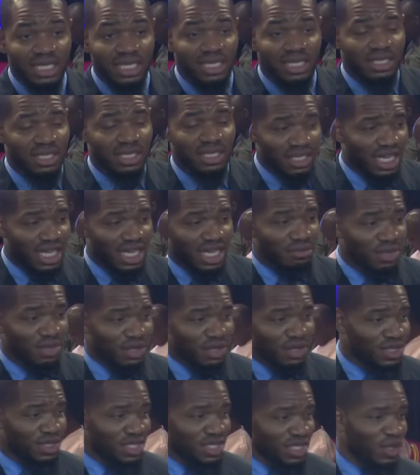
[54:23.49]
That thing that
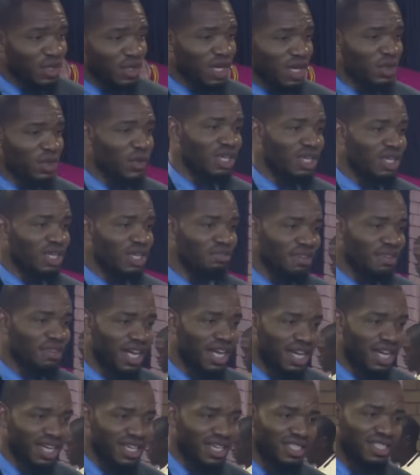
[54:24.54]
make you think you are not
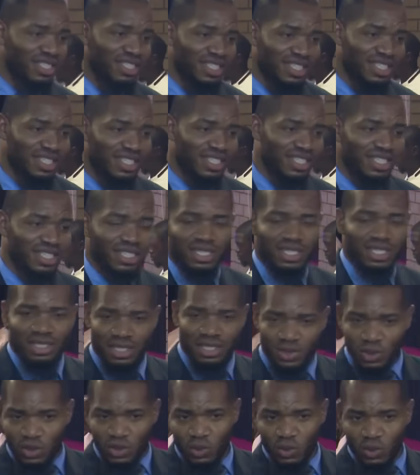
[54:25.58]
qualified
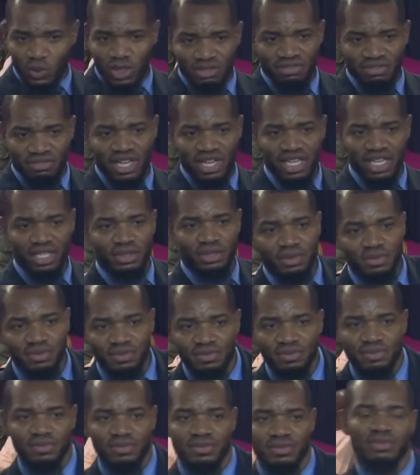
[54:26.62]
is what qualified you.